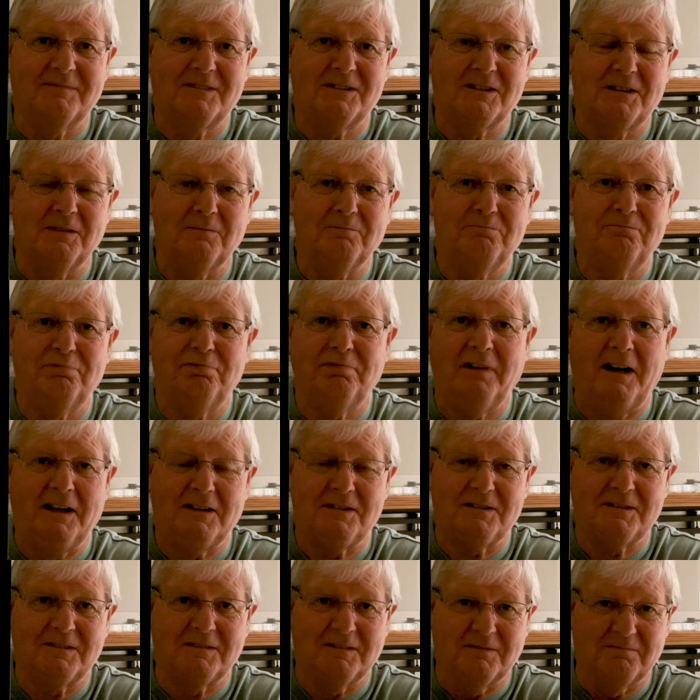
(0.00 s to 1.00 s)

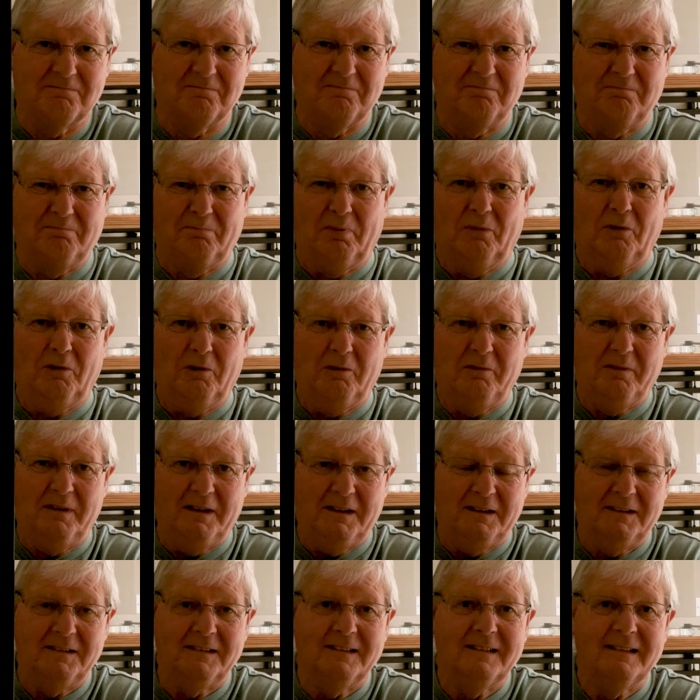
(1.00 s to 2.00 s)
compressed,
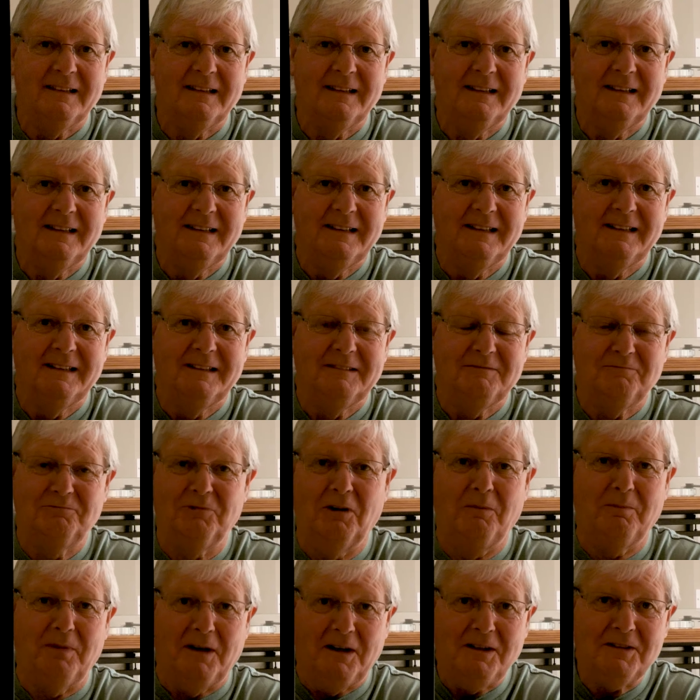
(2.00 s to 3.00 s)
boring
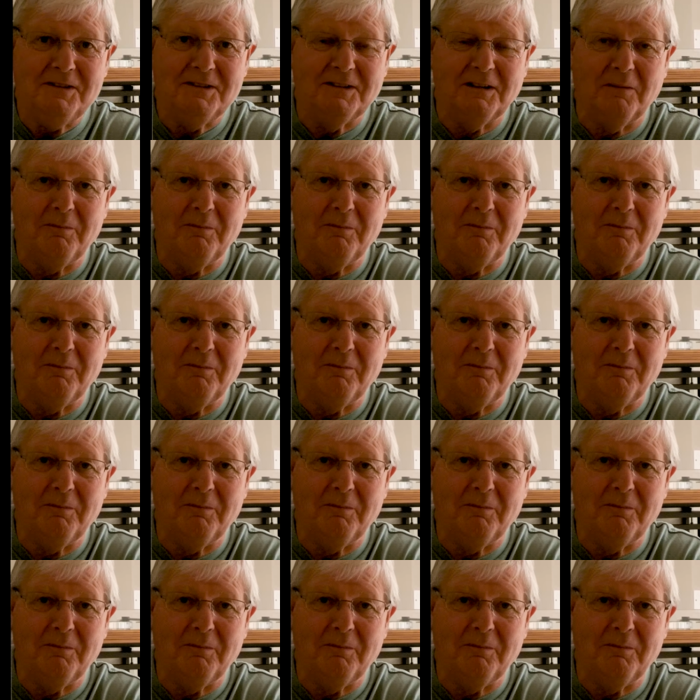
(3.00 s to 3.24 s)
rubbish.